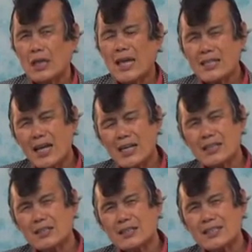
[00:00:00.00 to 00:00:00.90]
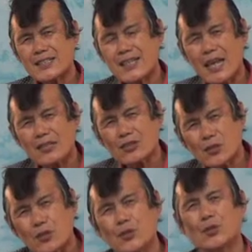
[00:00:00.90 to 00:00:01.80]
as I said
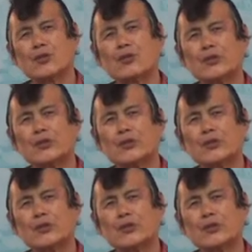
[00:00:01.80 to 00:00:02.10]
to you.